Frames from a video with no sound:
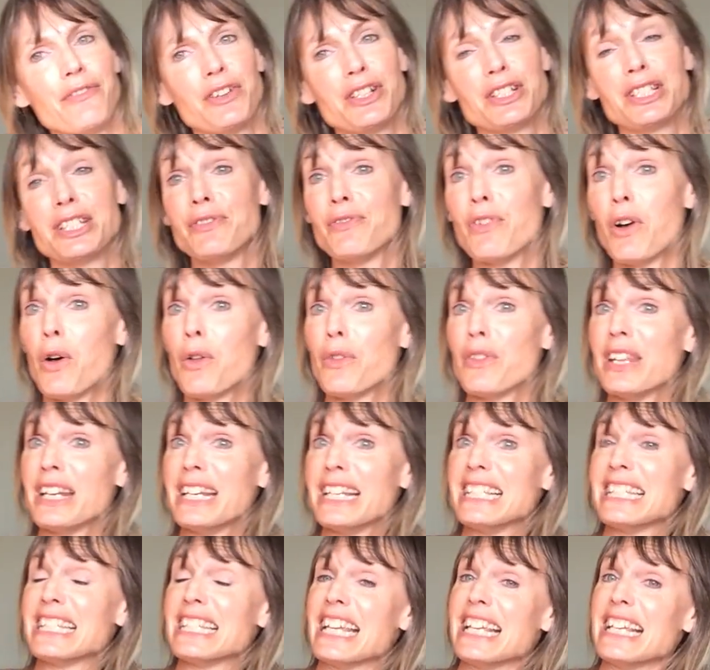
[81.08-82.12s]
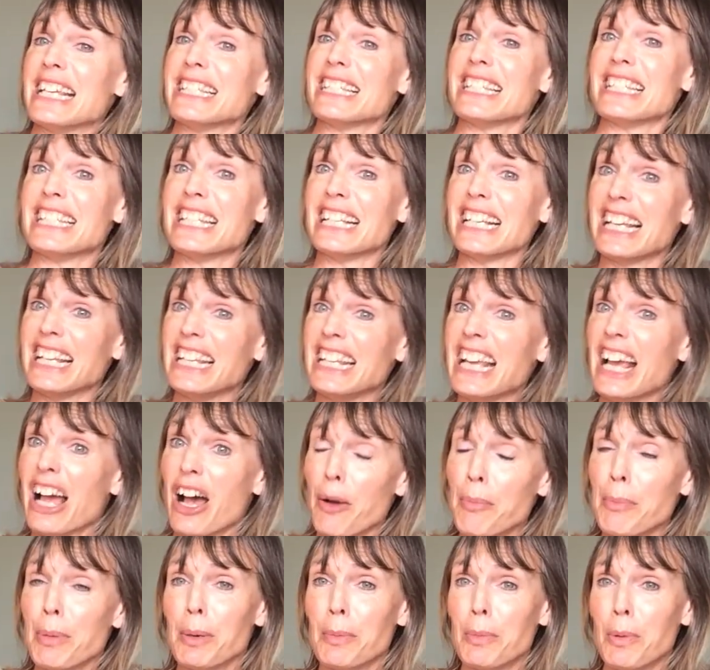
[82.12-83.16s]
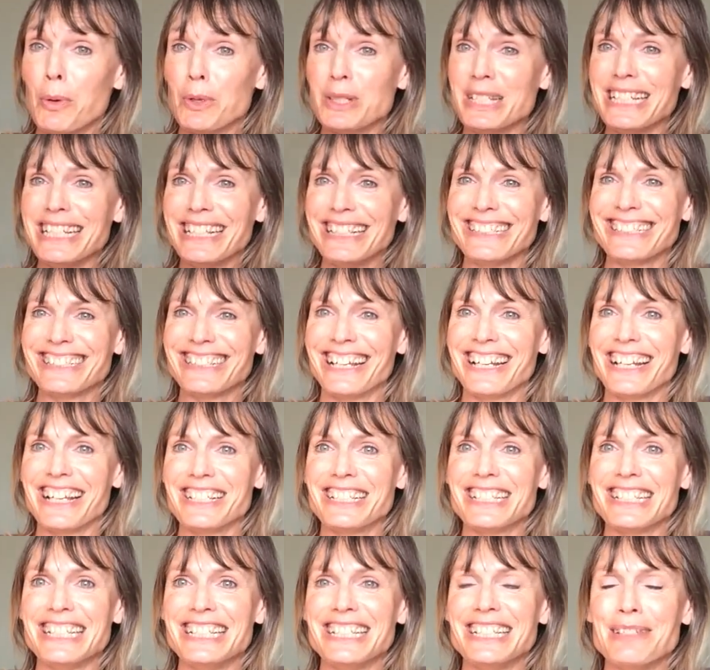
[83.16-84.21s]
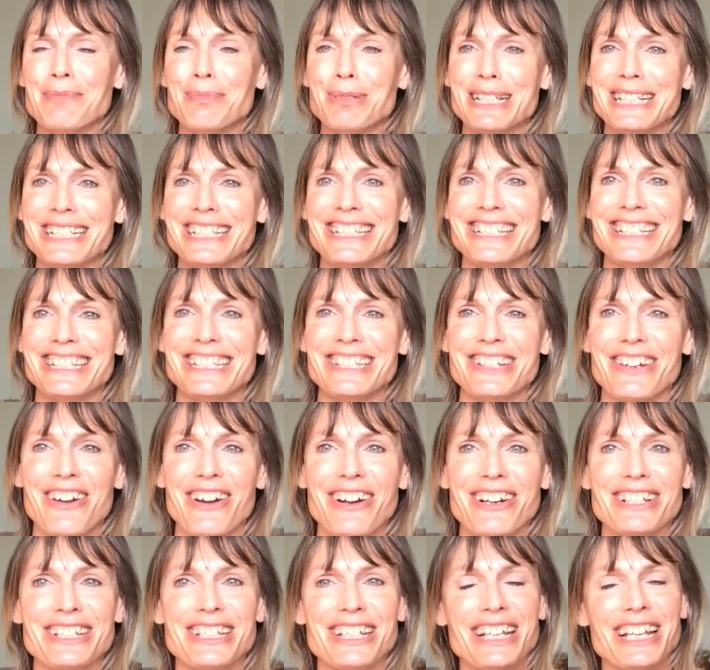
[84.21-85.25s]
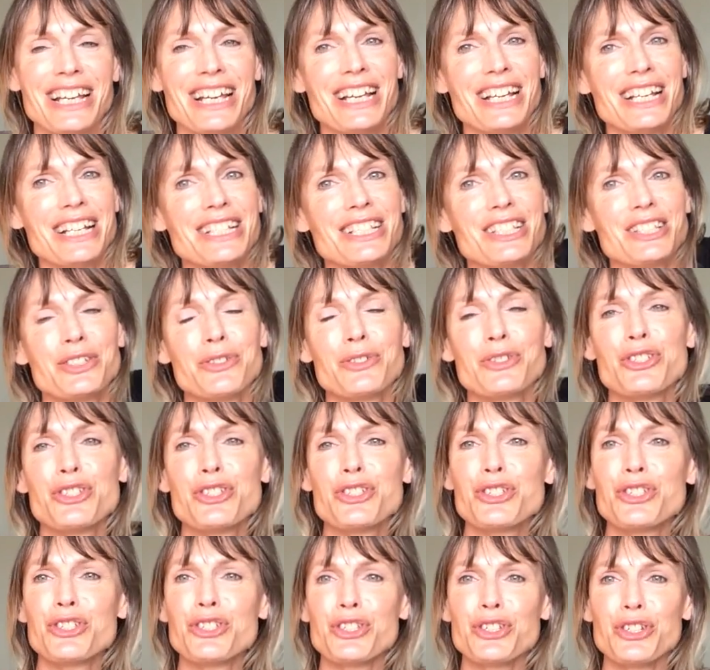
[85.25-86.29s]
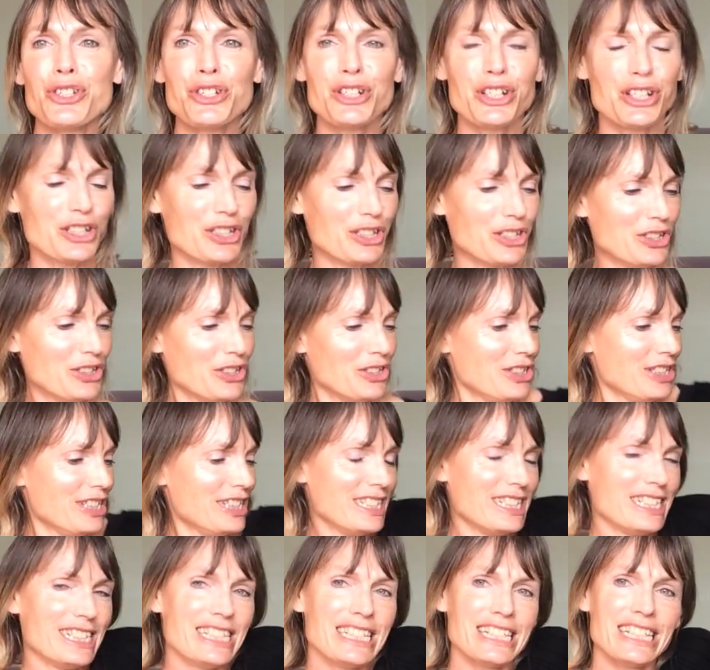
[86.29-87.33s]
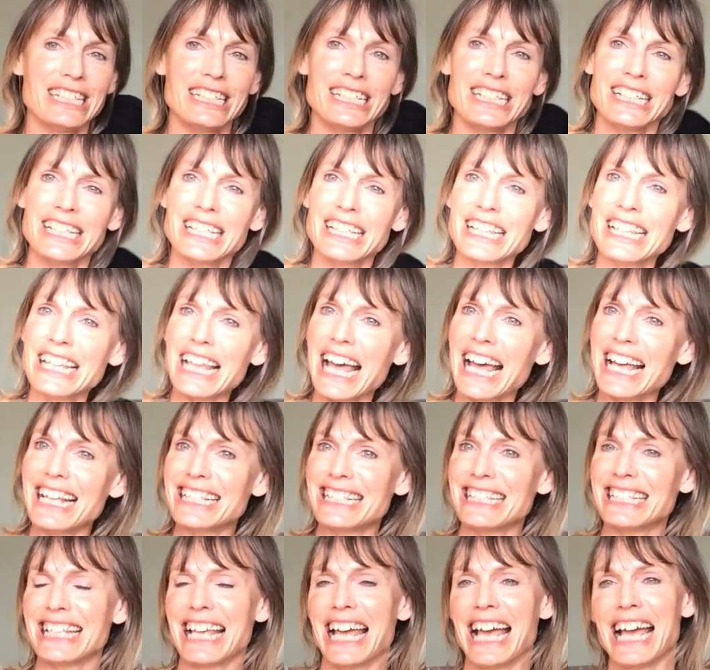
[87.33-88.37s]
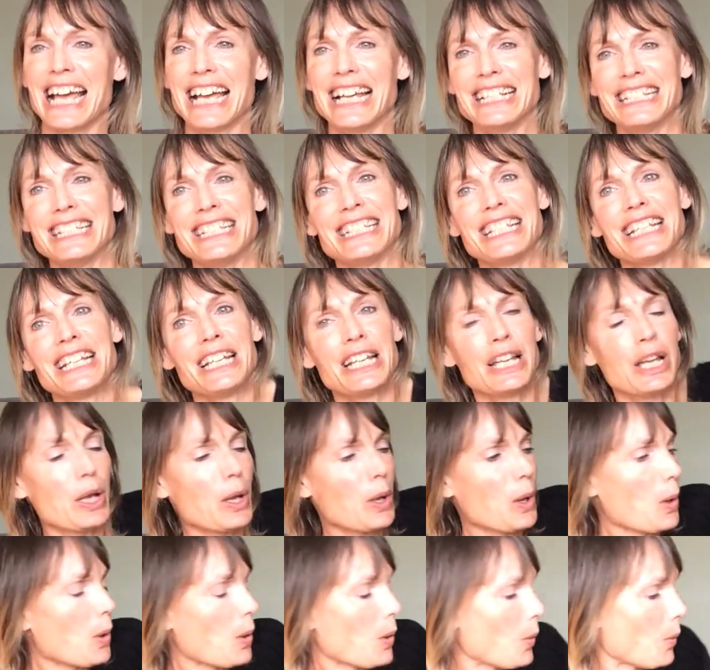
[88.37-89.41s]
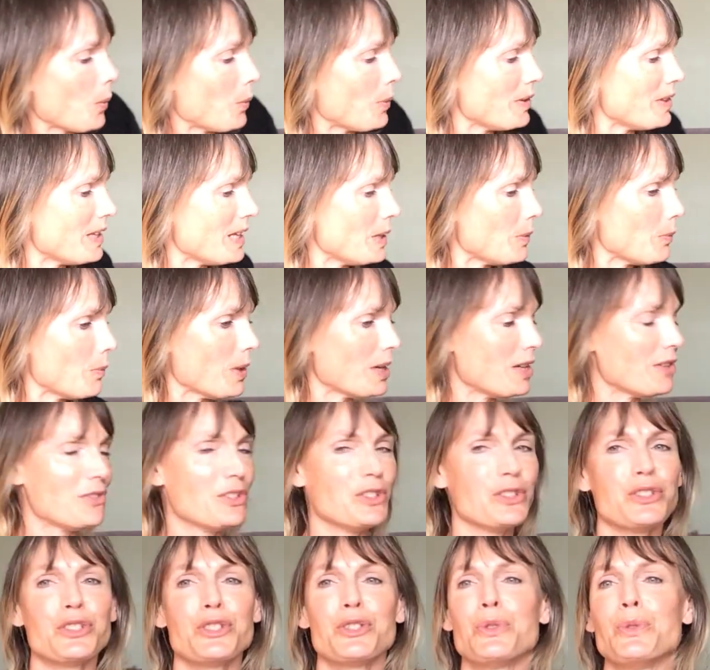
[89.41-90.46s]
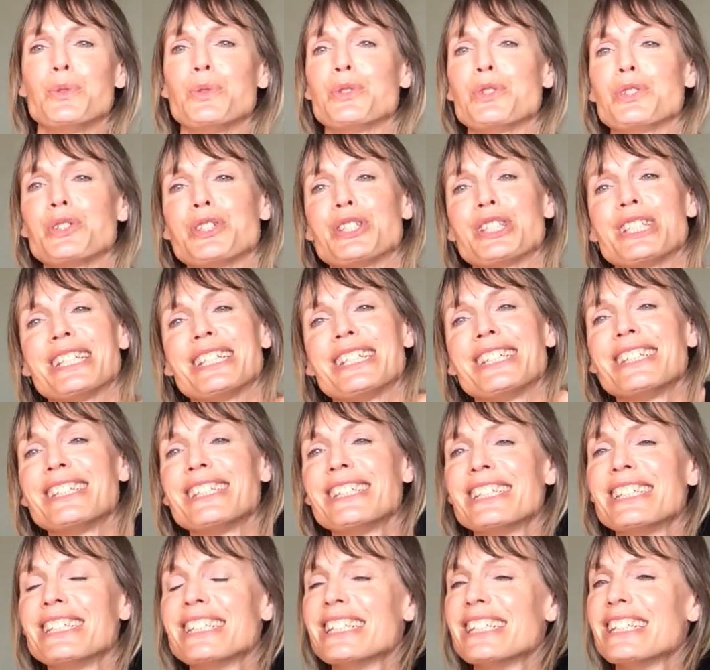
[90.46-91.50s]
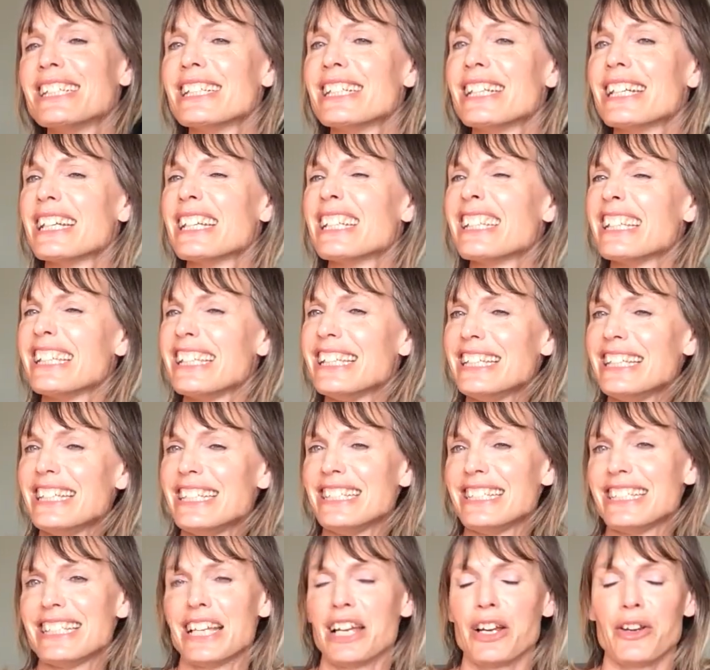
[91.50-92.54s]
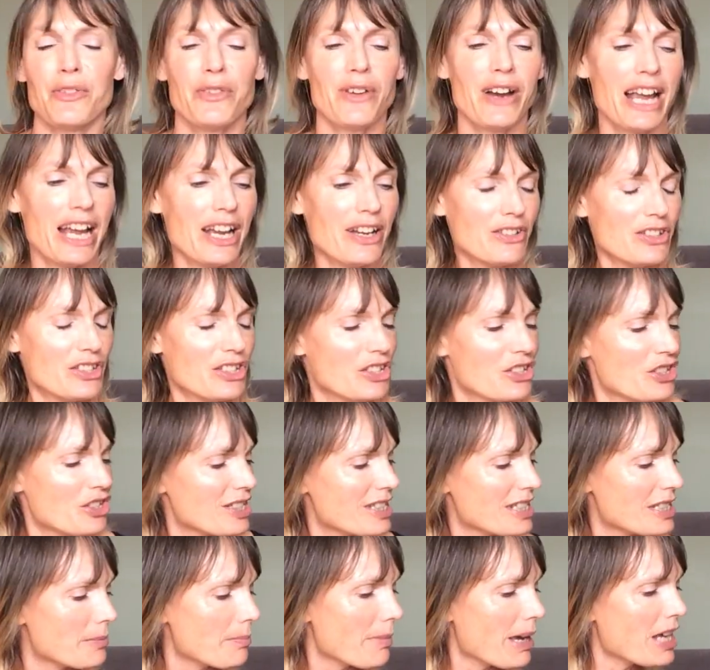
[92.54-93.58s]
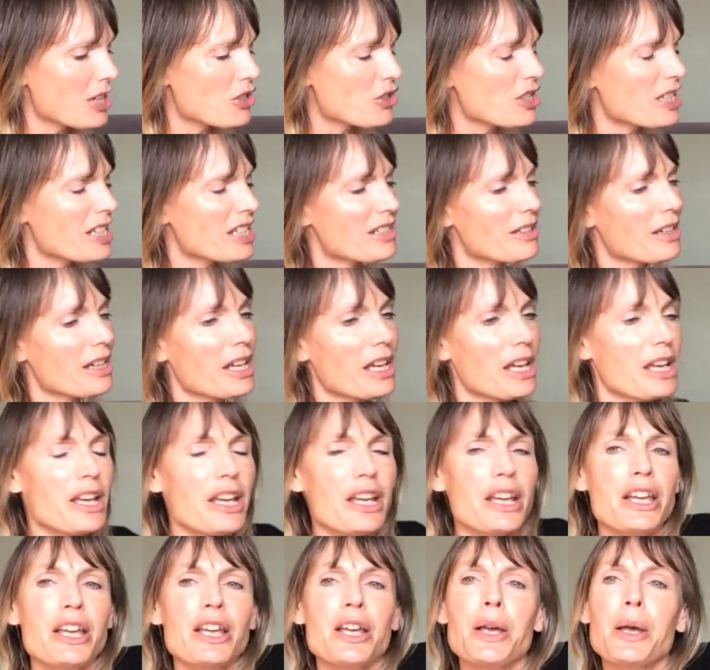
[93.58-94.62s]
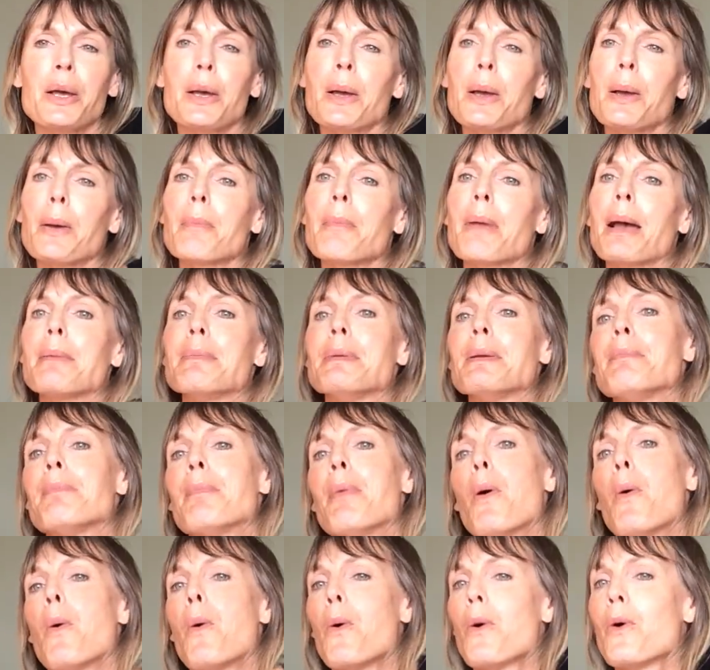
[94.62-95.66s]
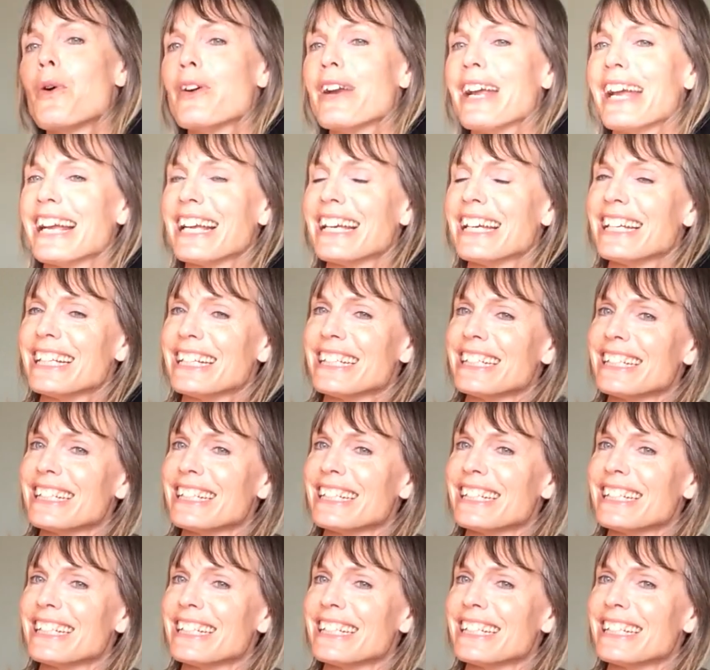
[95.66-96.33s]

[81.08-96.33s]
first of all, that it's sitting in the upper body is a nice easy place to start. So sugar that sand within one of your shoulders. Ease it around. Just imagine it might be pouring